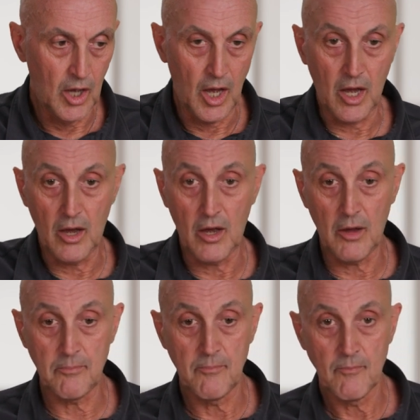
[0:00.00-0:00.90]

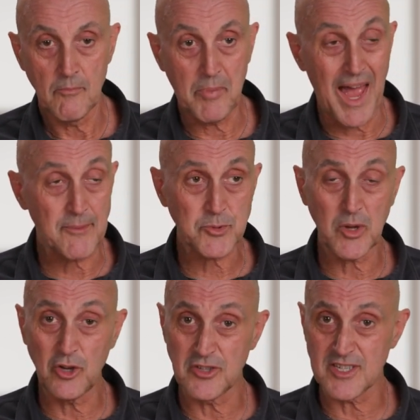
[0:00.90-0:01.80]
Perhaps we
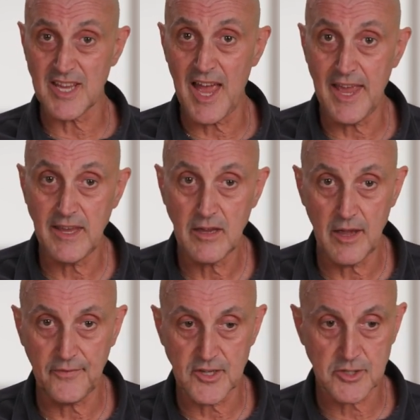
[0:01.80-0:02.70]
could say
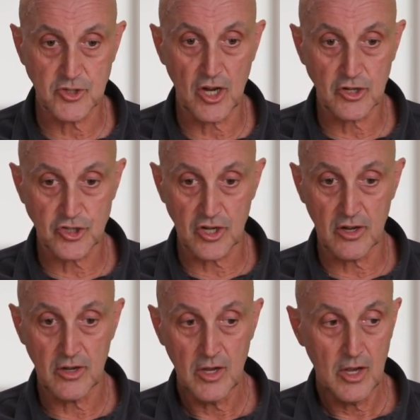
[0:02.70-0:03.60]
at this
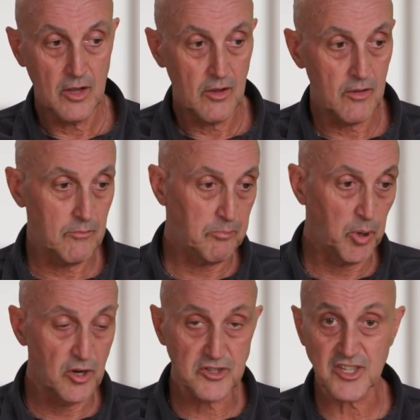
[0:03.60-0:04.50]
juncture,
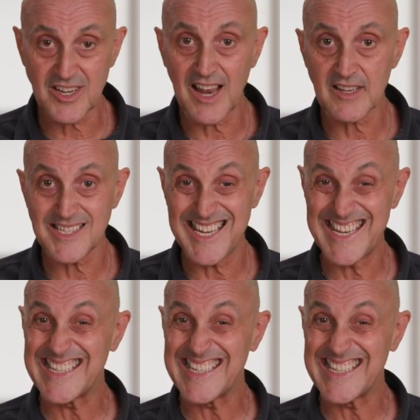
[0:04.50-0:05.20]
personality